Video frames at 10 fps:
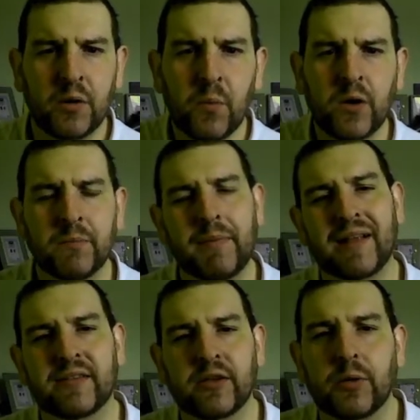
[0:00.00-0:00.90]
and welcome back
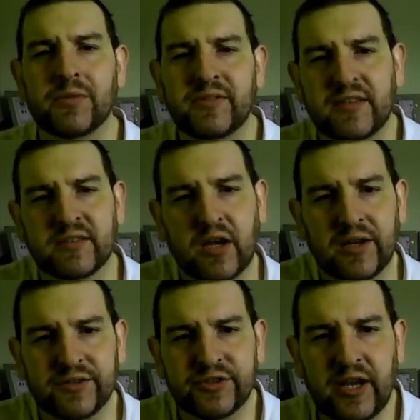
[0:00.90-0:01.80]
to the Common Sense
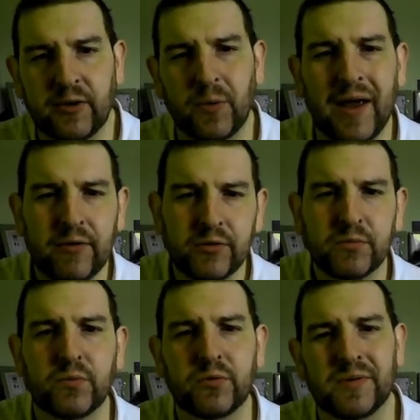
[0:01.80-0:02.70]
Guys channel. How are you
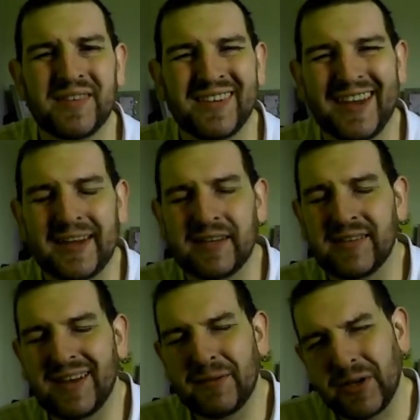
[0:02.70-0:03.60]
all doing today?
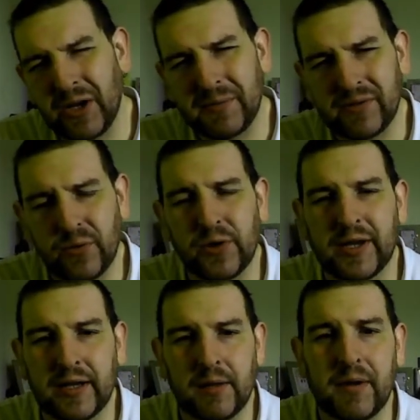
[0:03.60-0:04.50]
Today we're going to be
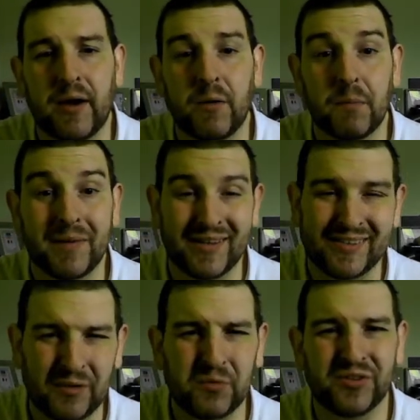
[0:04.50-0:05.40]
talking about
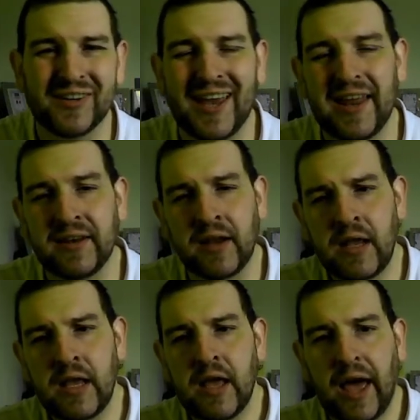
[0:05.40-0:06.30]
Minnesota again,
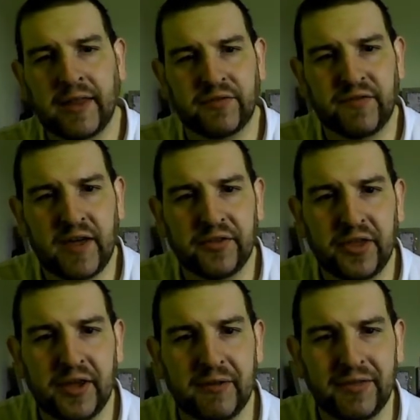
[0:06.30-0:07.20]
and the fact
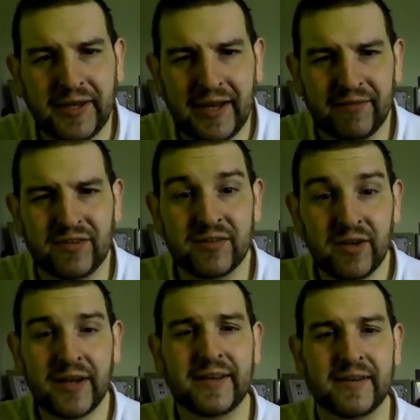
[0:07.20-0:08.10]
that they have
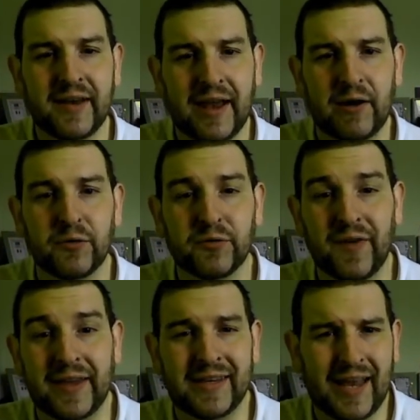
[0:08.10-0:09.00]
decided out of
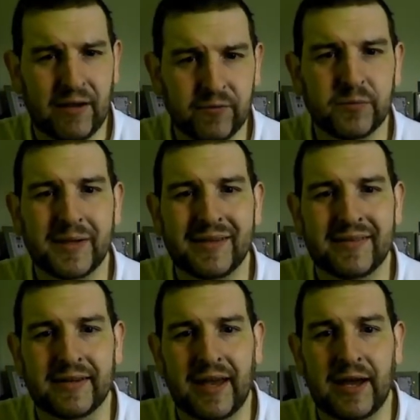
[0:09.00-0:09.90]
a council
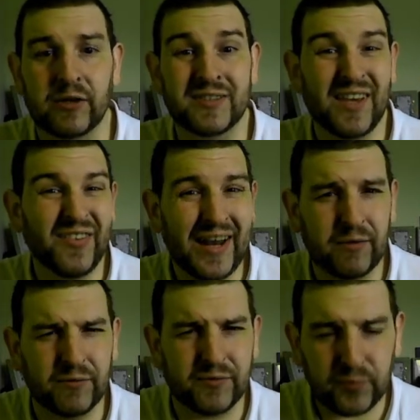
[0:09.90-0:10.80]
meeting, out of seven out
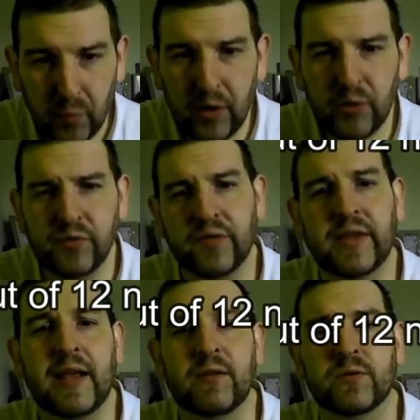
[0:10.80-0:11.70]
of twelve of the
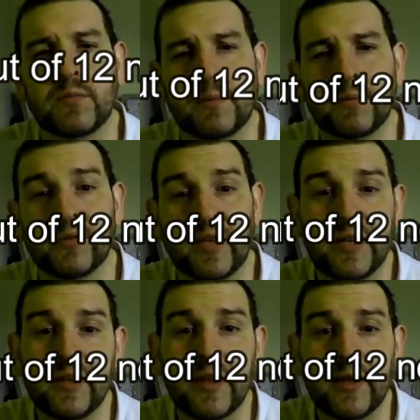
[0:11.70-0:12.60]
council members
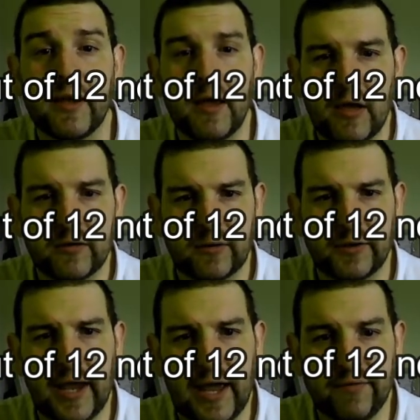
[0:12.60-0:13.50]
in there, so they
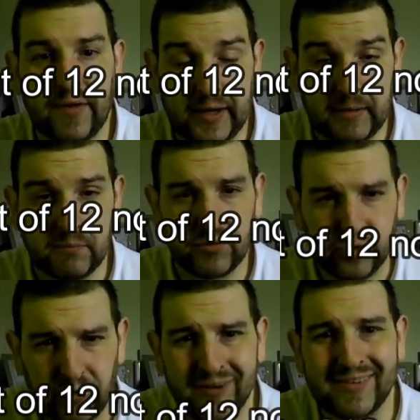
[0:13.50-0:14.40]
have a
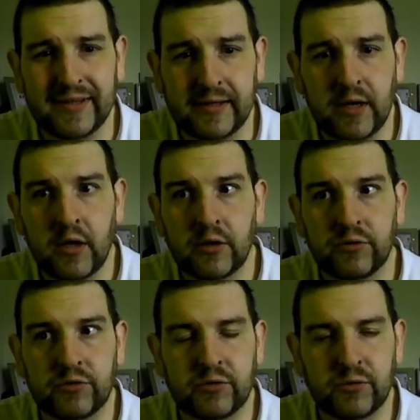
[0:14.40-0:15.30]
majority
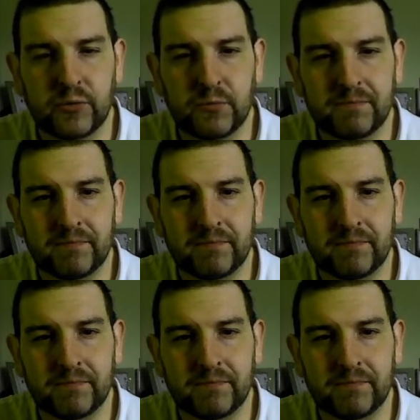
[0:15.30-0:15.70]
to